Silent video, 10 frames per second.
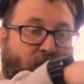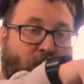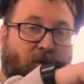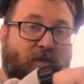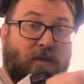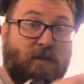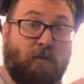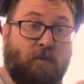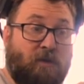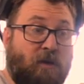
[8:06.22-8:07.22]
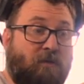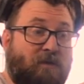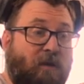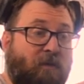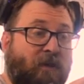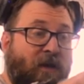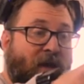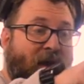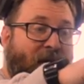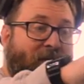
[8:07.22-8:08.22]
cut small circles out with and
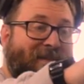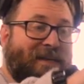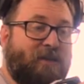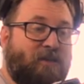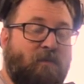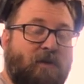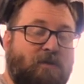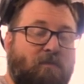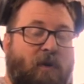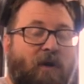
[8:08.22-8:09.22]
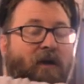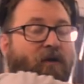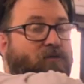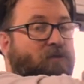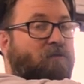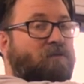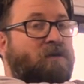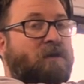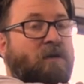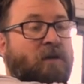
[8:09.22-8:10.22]
I've attached them with some pocket hole
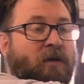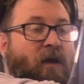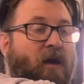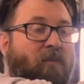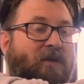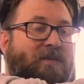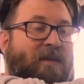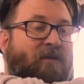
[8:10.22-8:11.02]
screws um, because they're